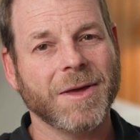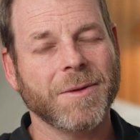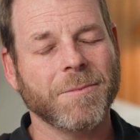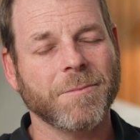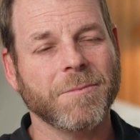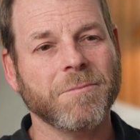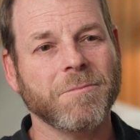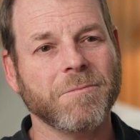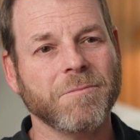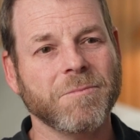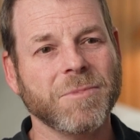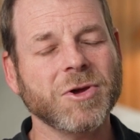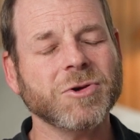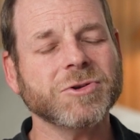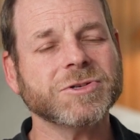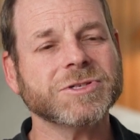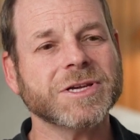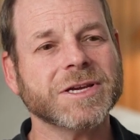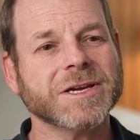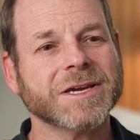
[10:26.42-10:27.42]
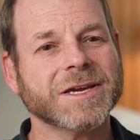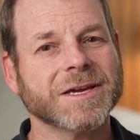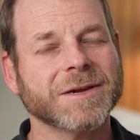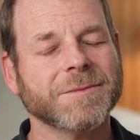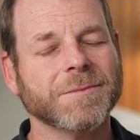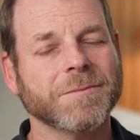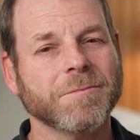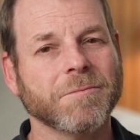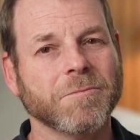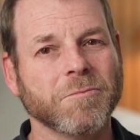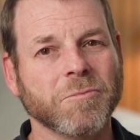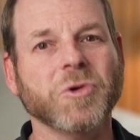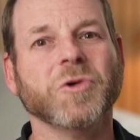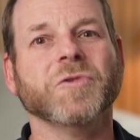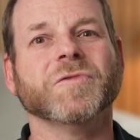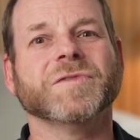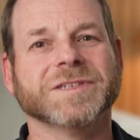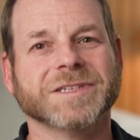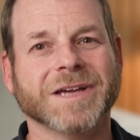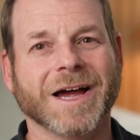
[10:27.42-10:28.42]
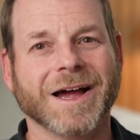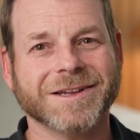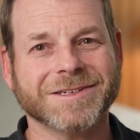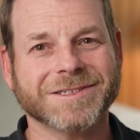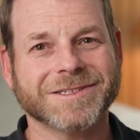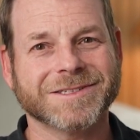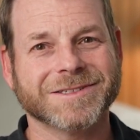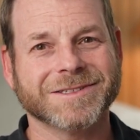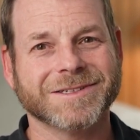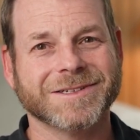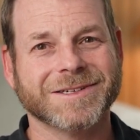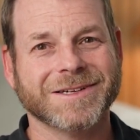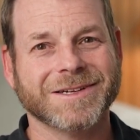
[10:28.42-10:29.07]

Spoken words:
Music moves us.